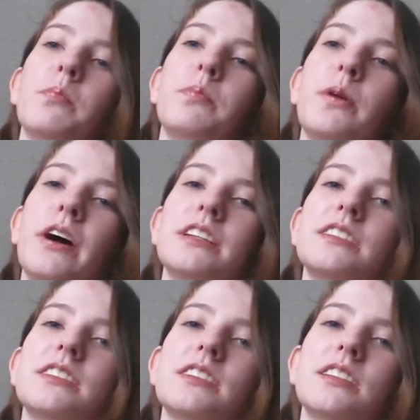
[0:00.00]
but
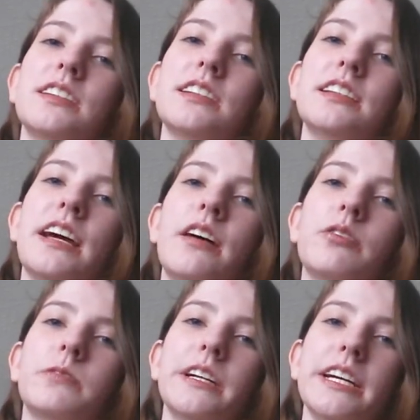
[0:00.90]
now
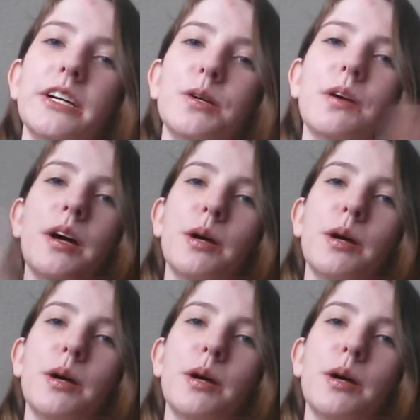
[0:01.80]
for here,